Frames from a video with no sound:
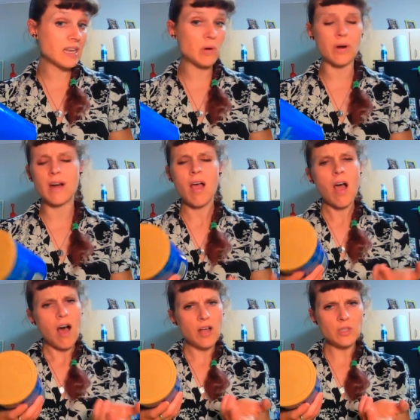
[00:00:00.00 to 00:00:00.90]
in or
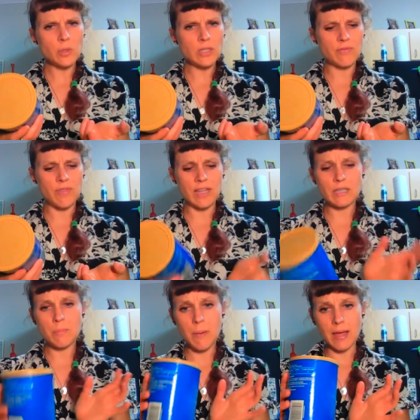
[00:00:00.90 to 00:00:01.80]
all sorts of
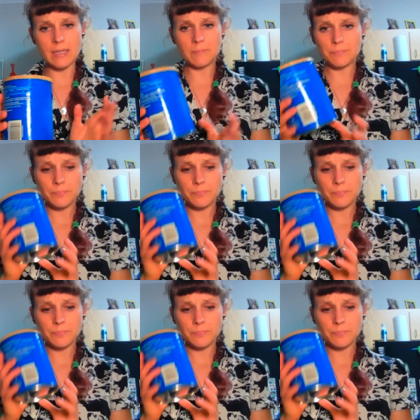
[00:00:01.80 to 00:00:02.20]
things. But